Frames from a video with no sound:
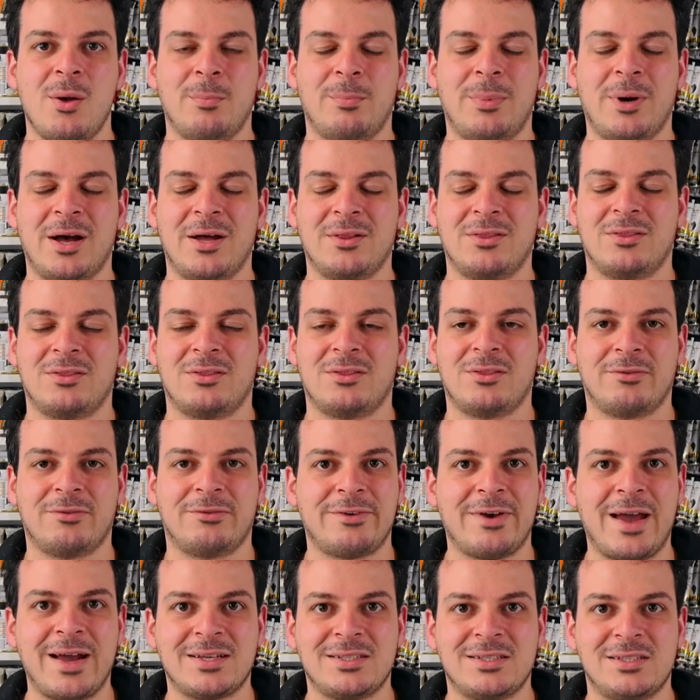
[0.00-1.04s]
But the
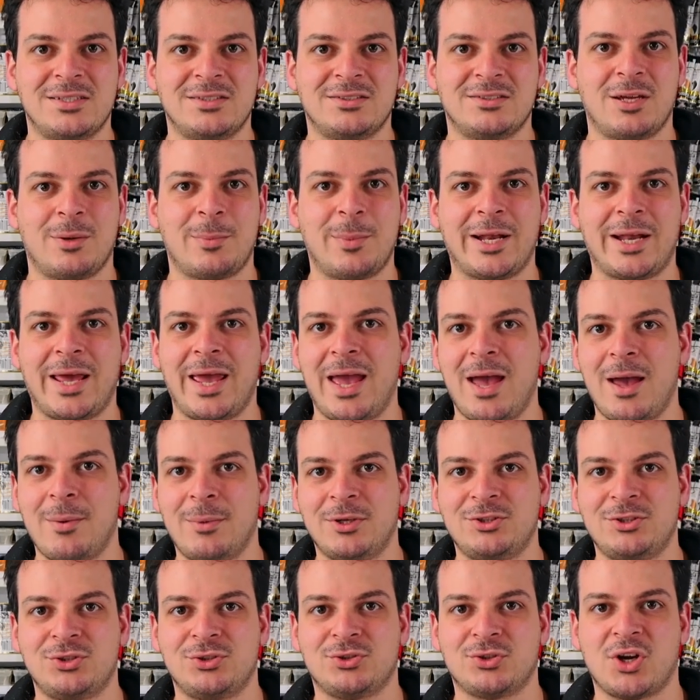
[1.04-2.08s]
fact is, no matter how
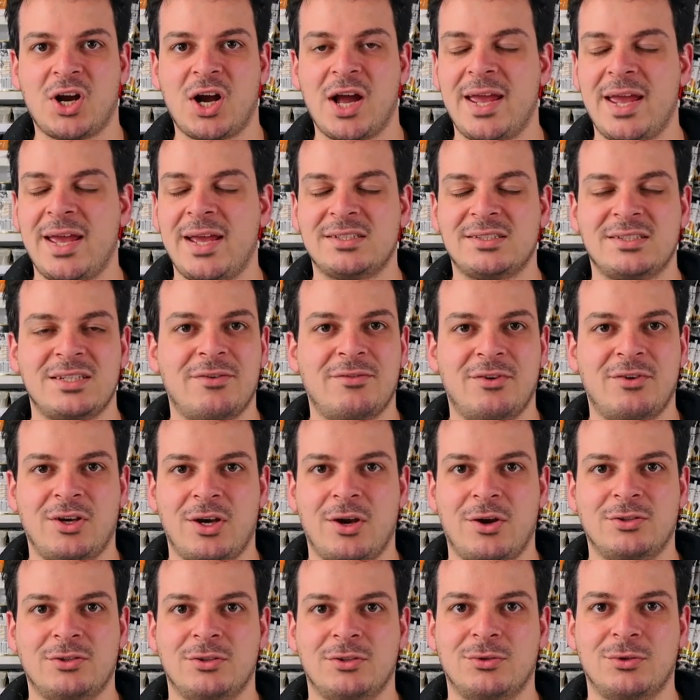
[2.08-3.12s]
much you try, it's never
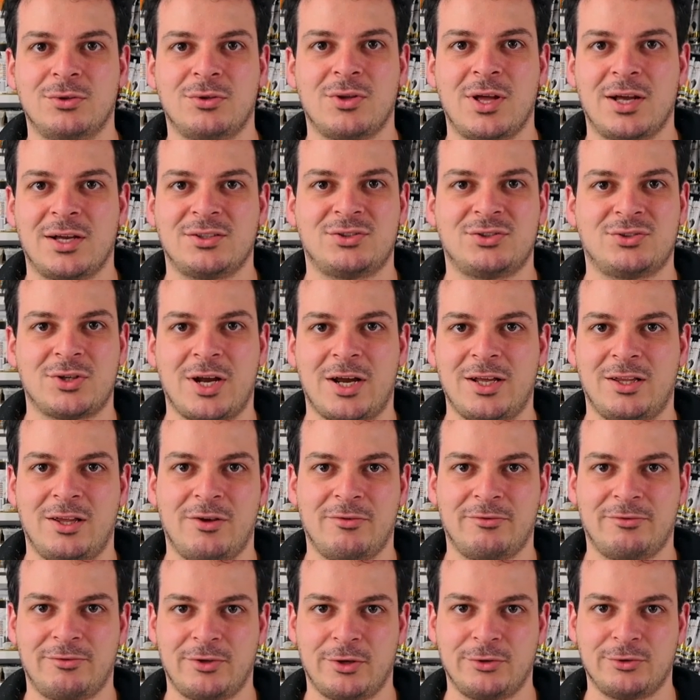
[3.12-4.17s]
going to look like
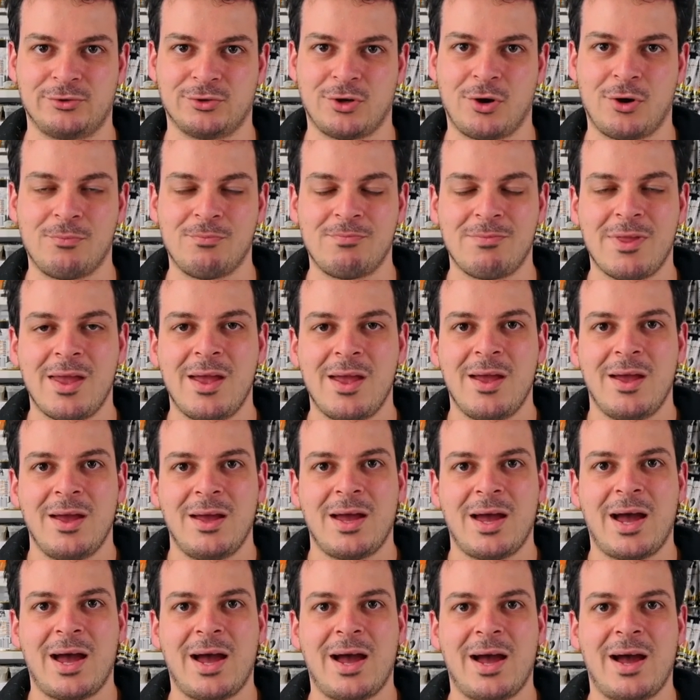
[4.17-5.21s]
Australian Floetrol.
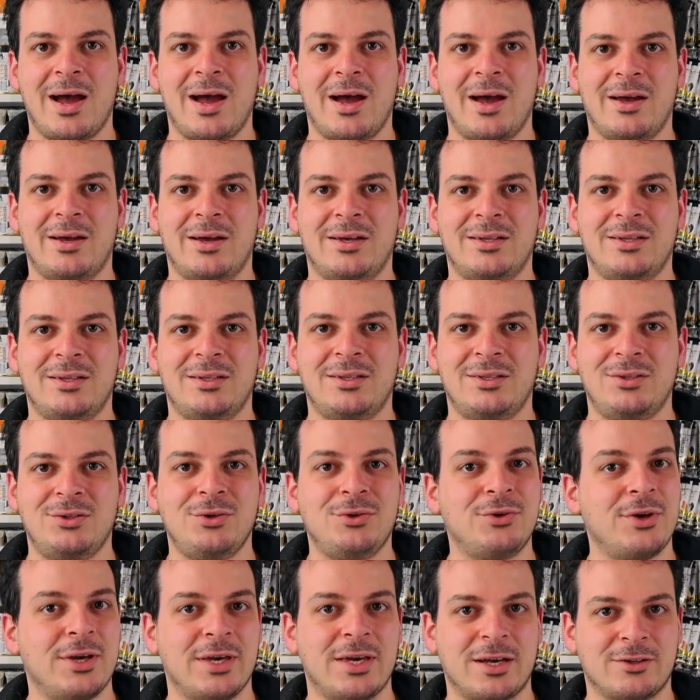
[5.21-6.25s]
Uh,
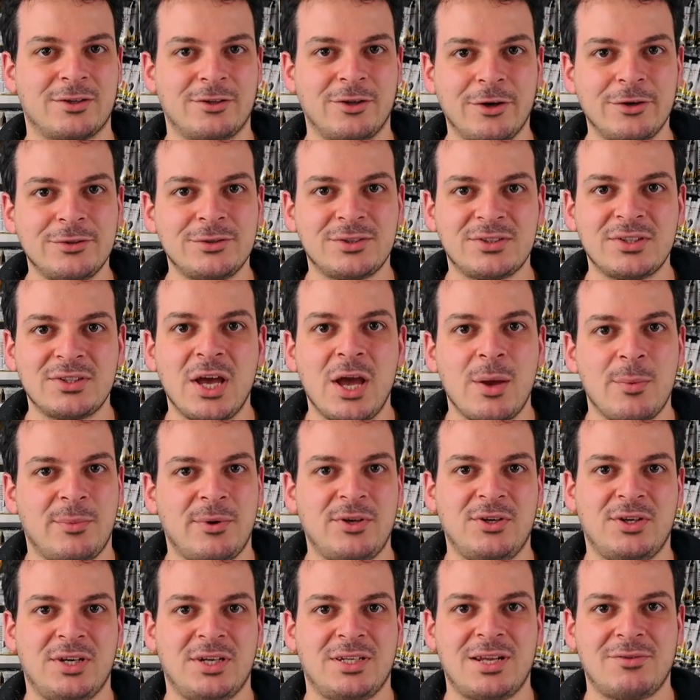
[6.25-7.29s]
you can get close,
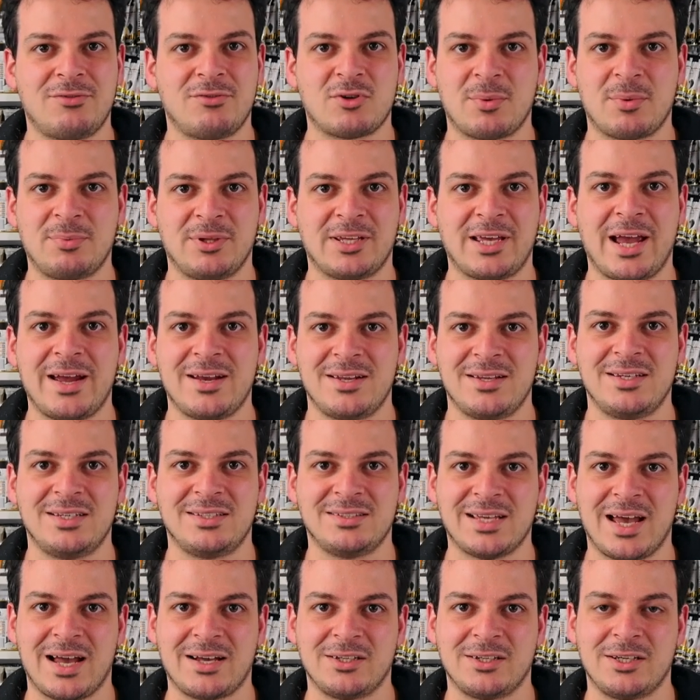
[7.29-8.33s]
but you can never replicate it
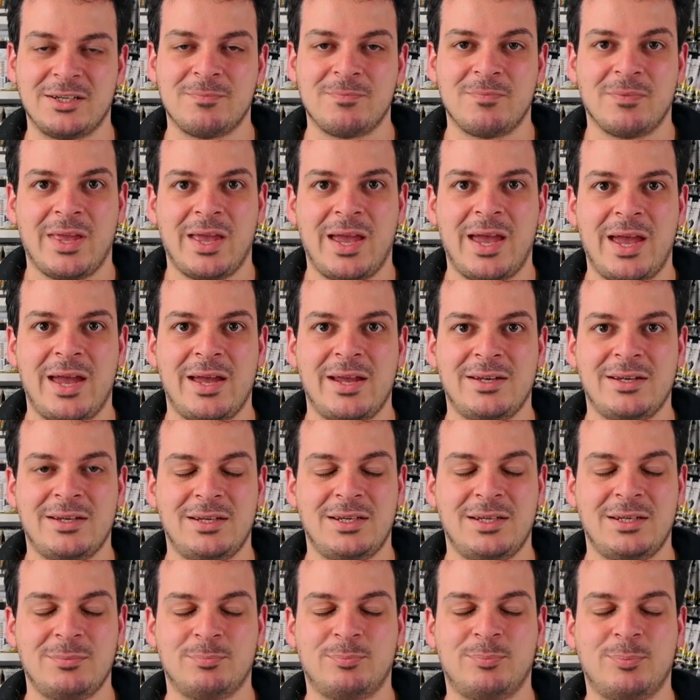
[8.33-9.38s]
exactly. And
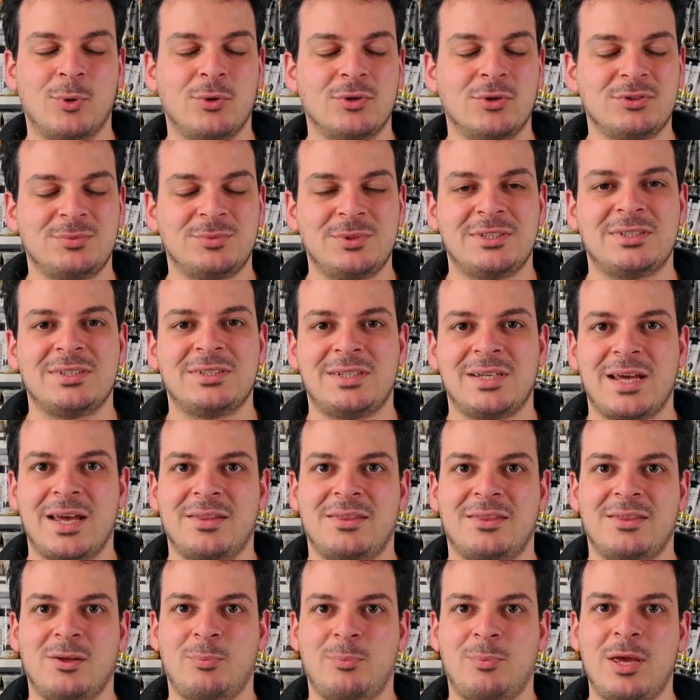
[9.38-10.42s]
it bores me to
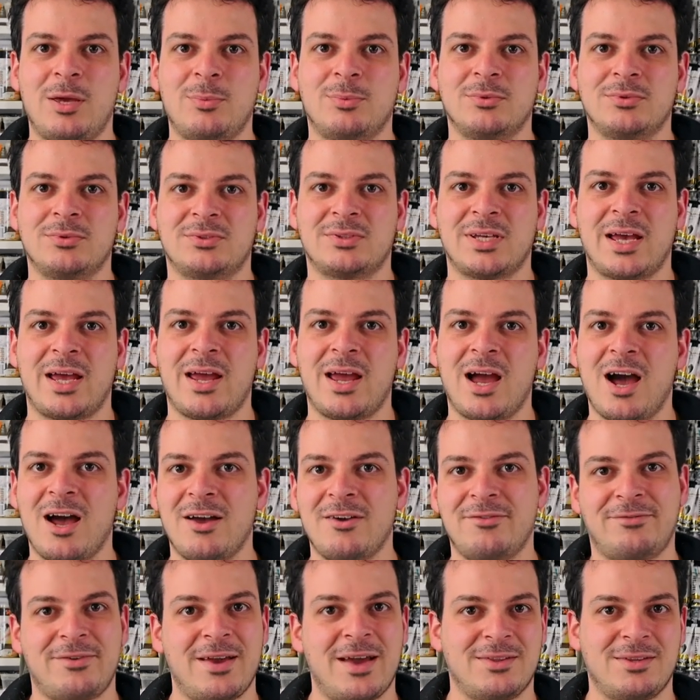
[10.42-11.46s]
death that people say, I
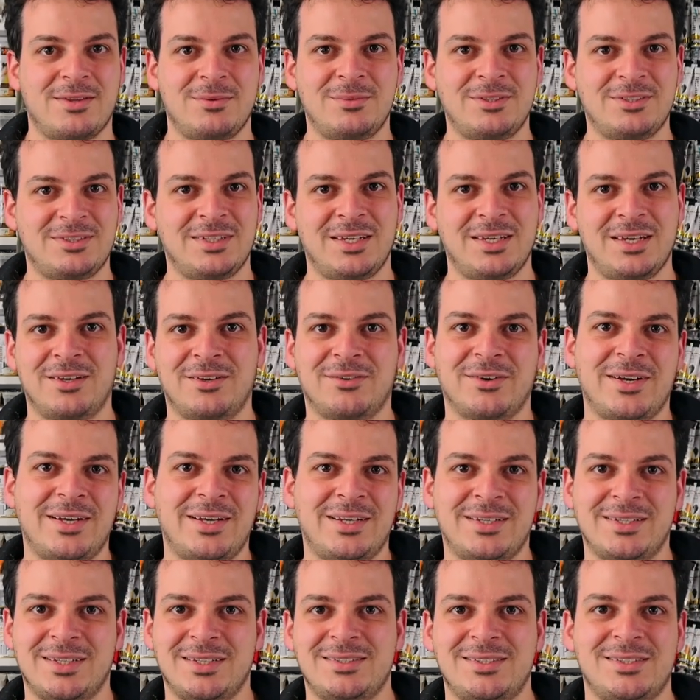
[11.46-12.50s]
found the missing
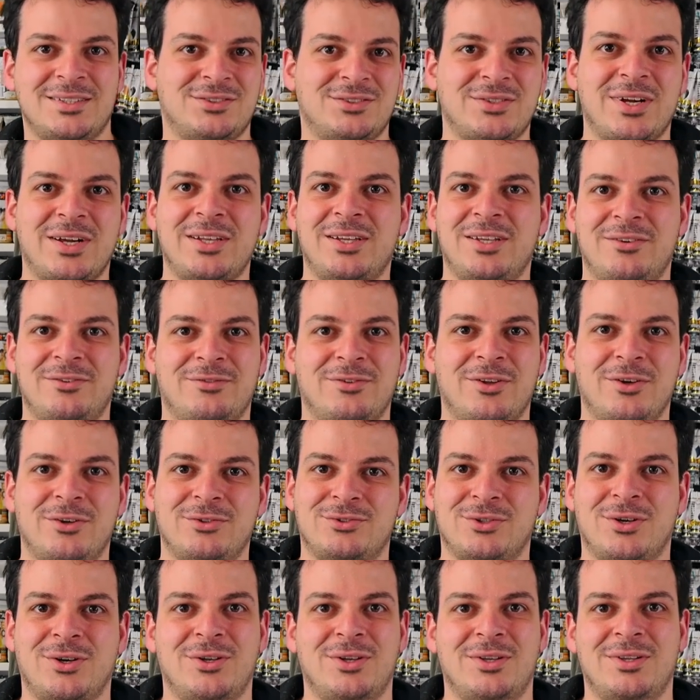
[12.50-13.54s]
ingredient that's in Australian
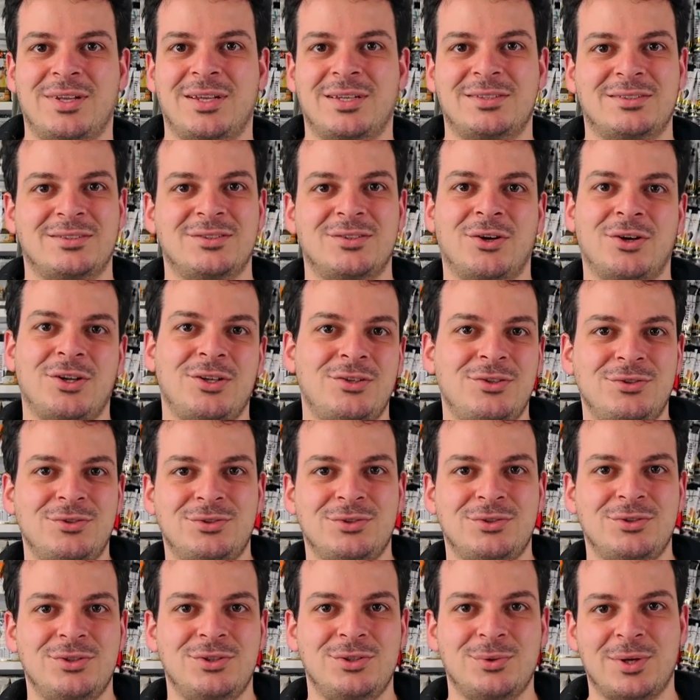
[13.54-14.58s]
Floetrol and that's not in U
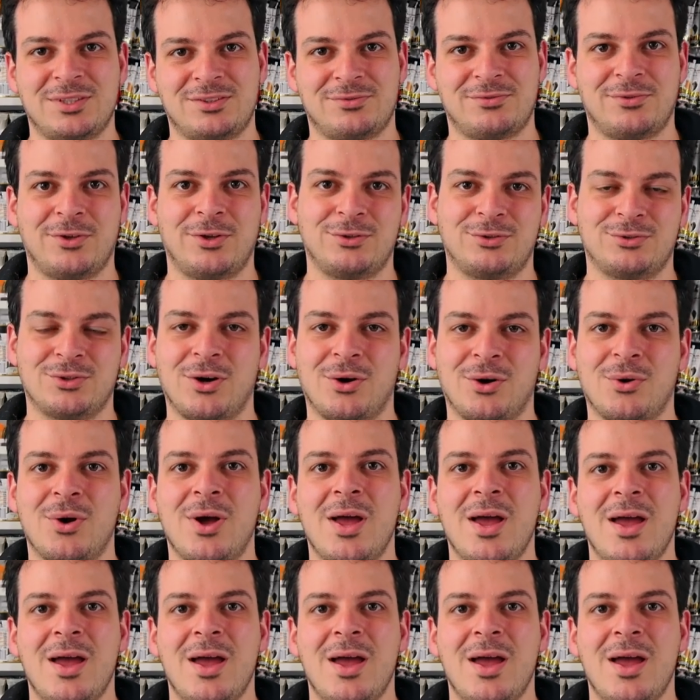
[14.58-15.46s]
US Floetrol.